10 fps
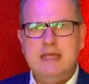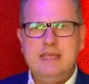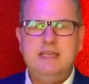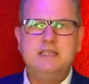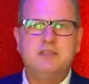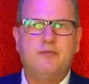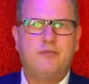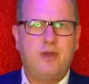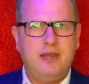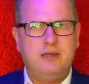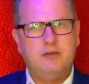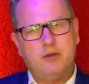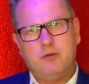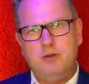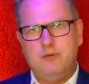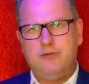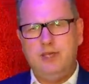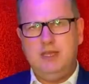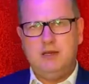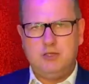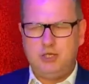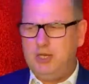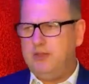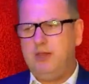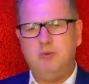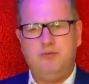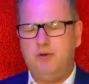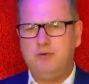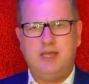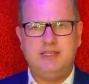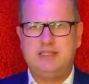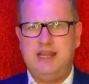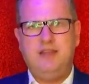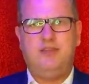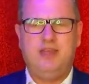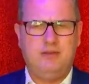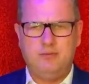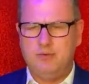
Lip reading: he is afraid not only of the ERG, they will vote against anything,